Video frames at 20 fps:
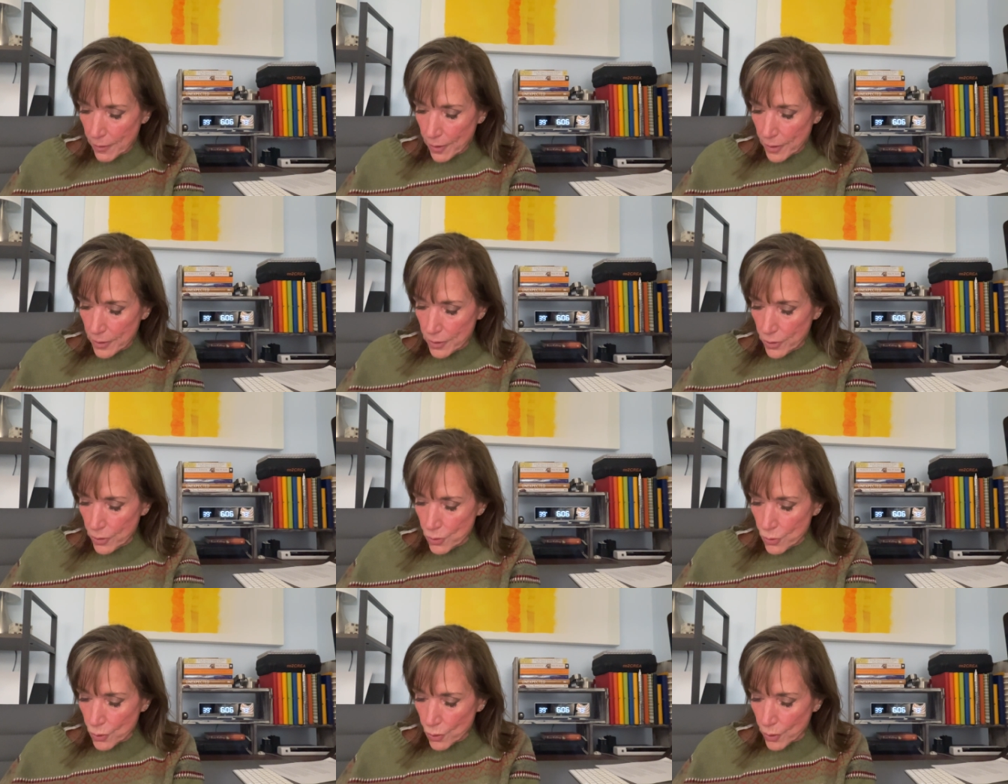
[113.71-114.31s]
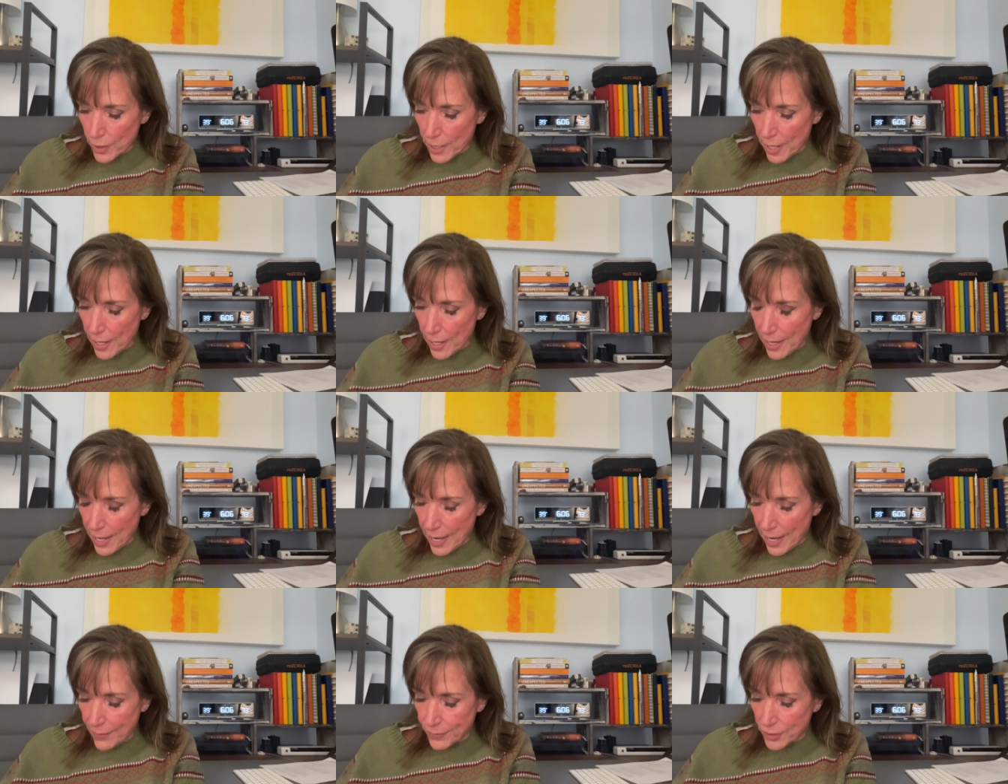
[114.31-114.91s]
usually I
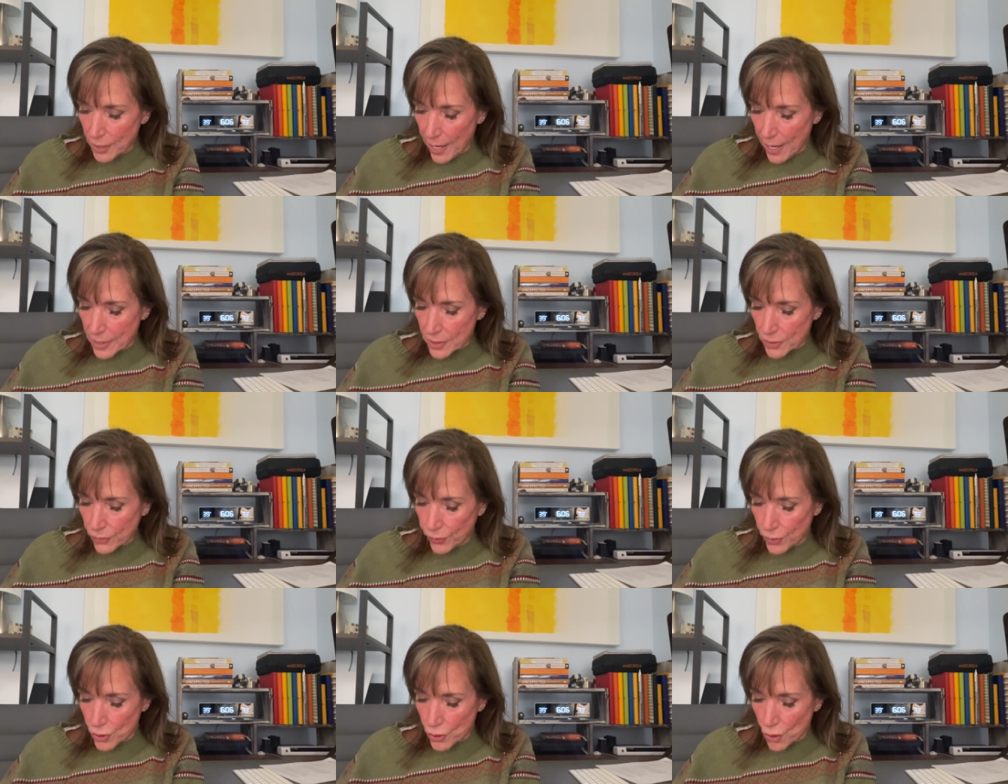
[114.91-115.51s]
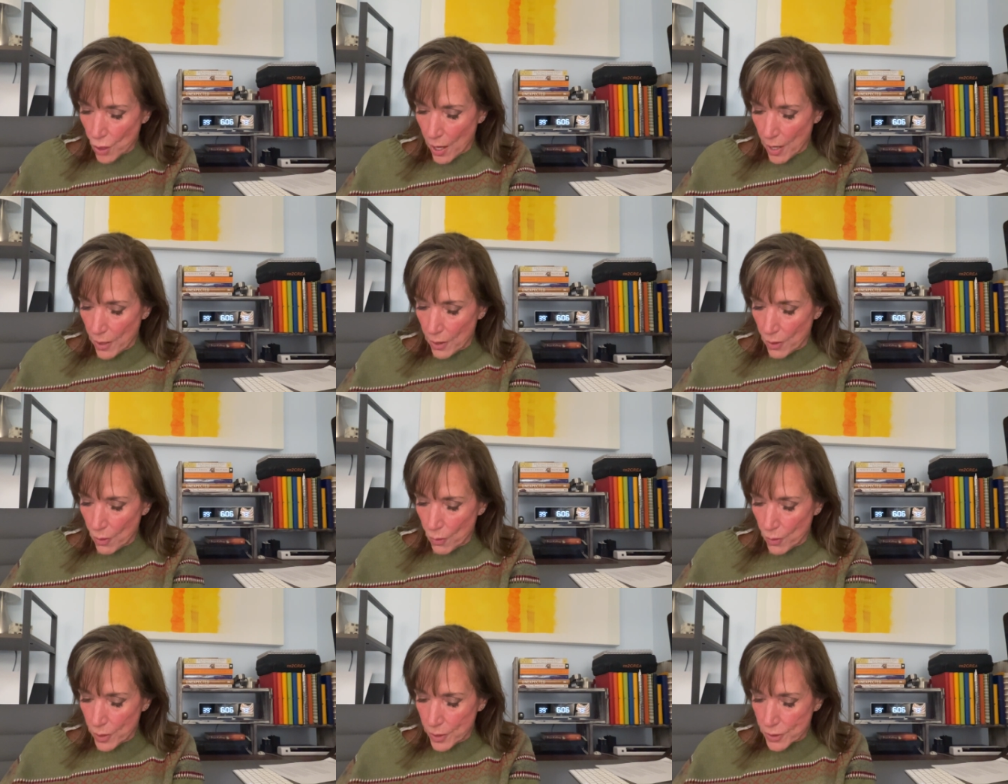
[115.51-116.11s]
have to ask for trot
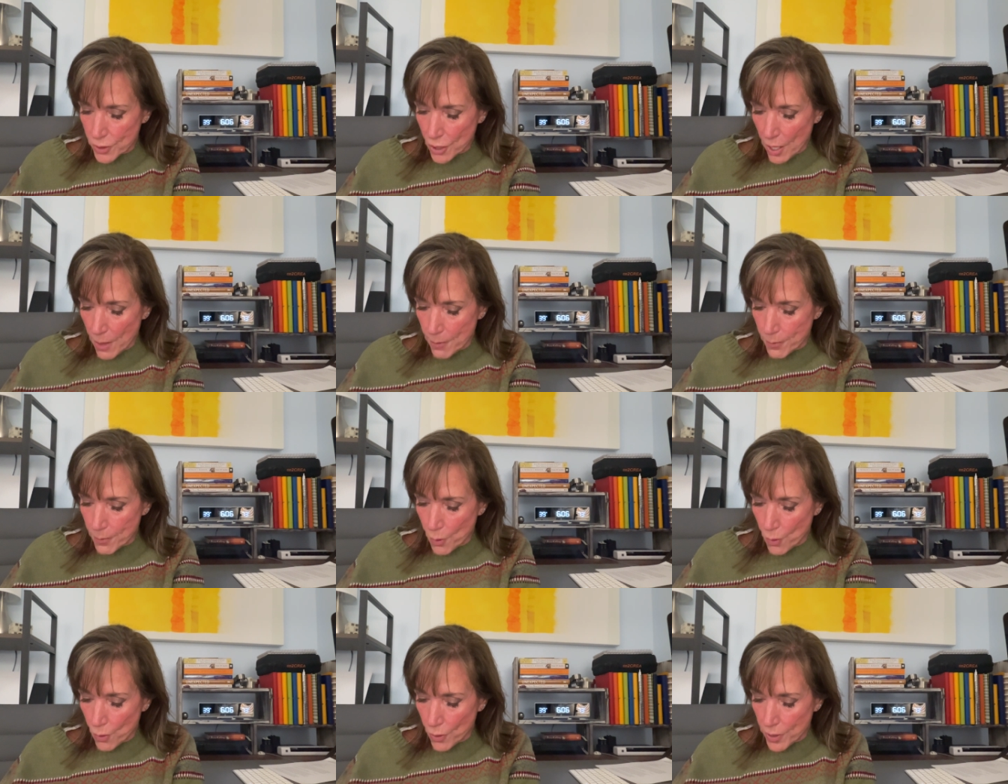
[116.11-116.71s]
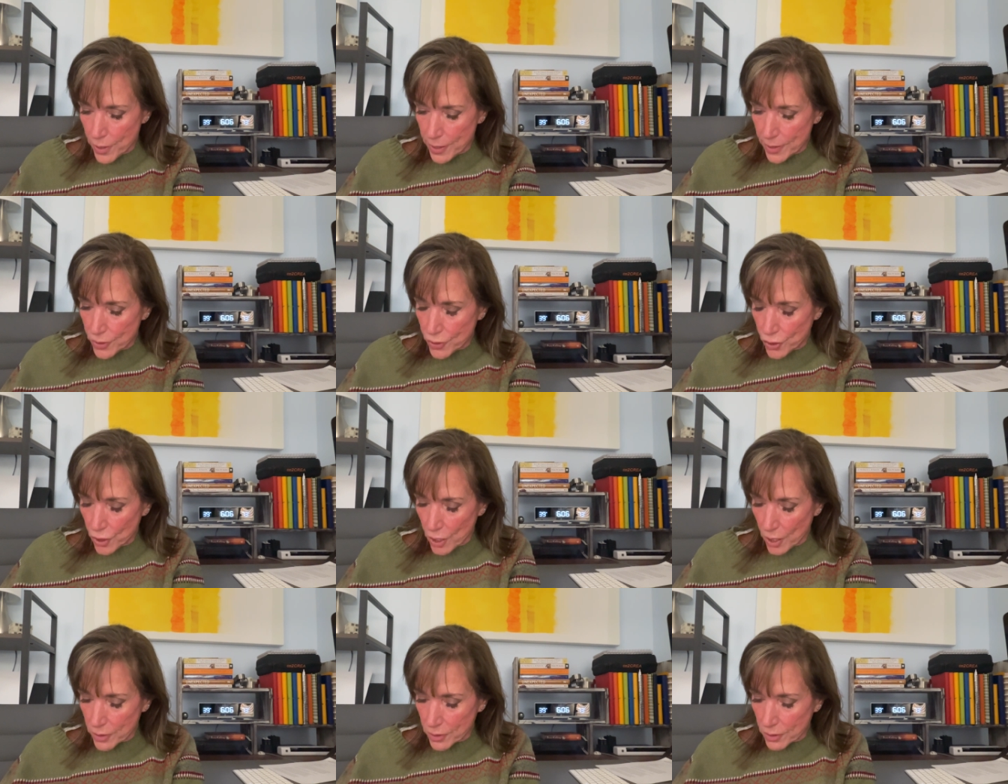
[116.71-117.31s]
or a jump or it is
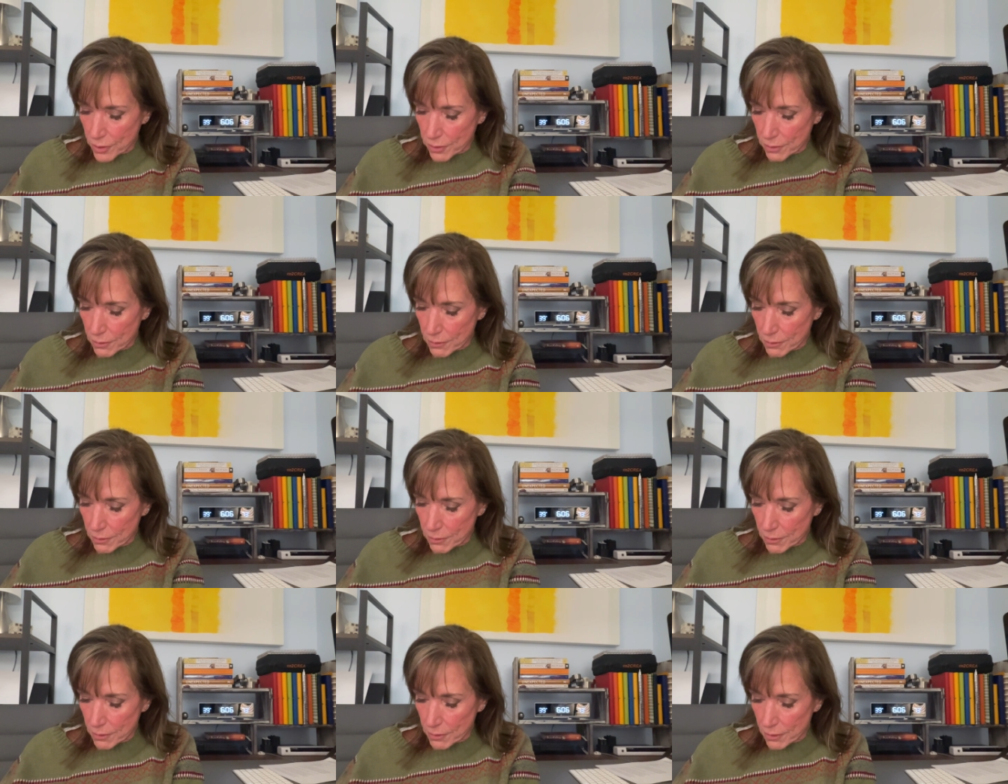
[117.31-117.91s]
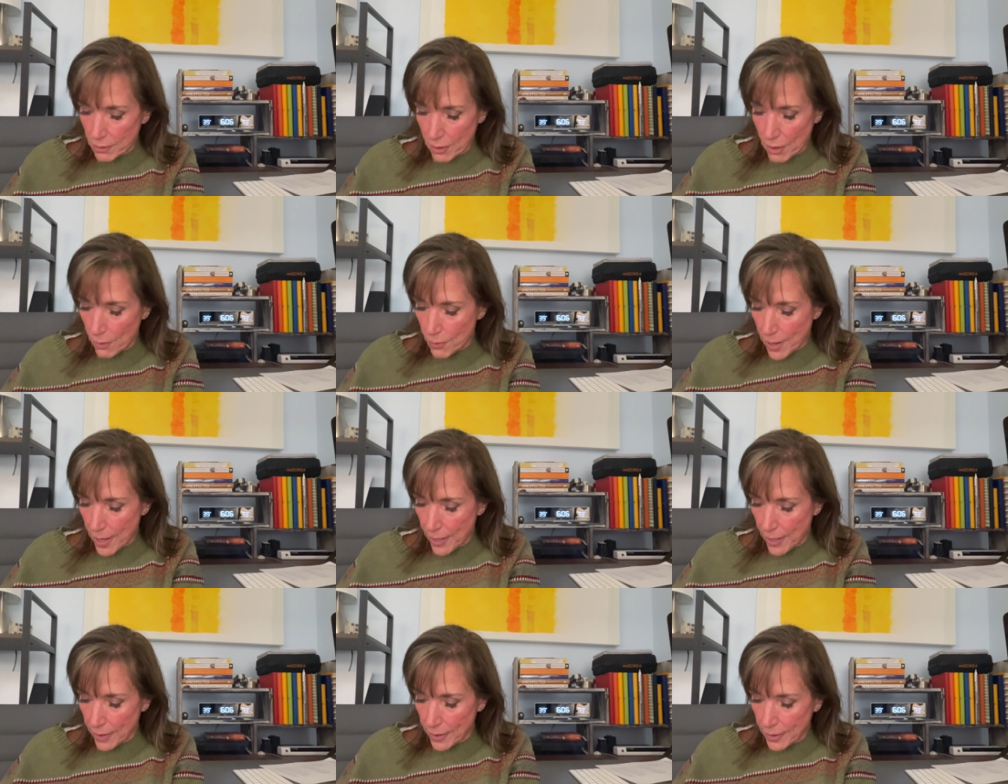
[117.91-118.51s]
just no
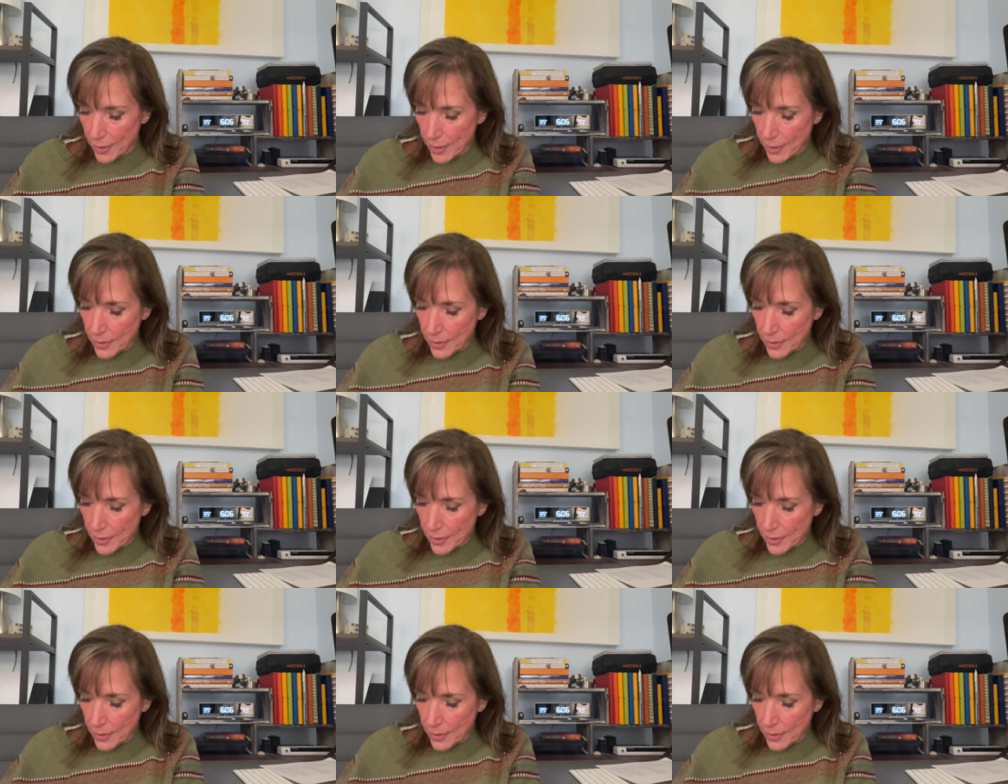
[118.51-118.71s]
way.